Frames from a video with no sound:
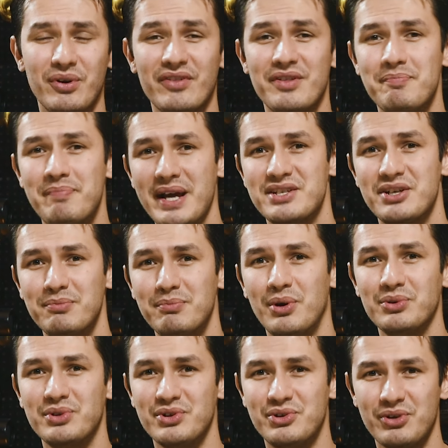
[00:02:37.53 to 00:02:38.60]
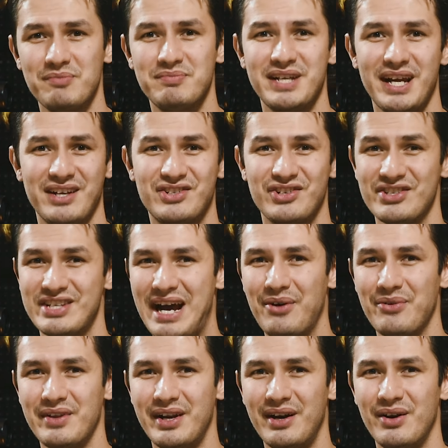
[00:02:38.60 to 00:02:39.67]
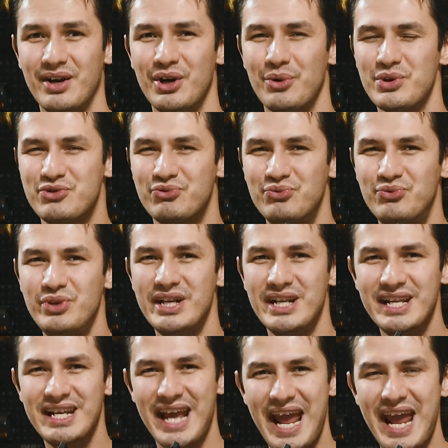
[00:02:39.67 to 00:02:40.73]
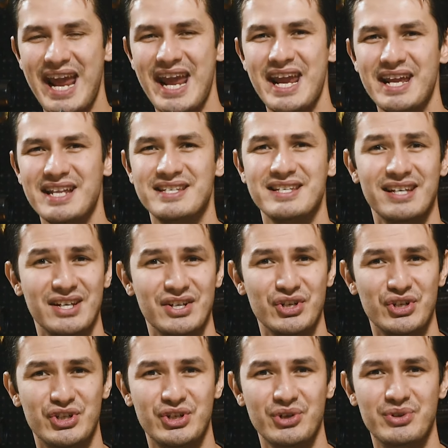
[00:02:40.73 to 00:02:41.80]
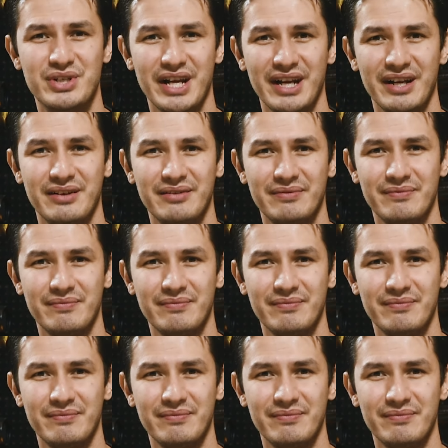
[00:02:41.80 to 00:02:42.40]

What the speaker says: one of the better molded grip textures out there, which really aids in shooting.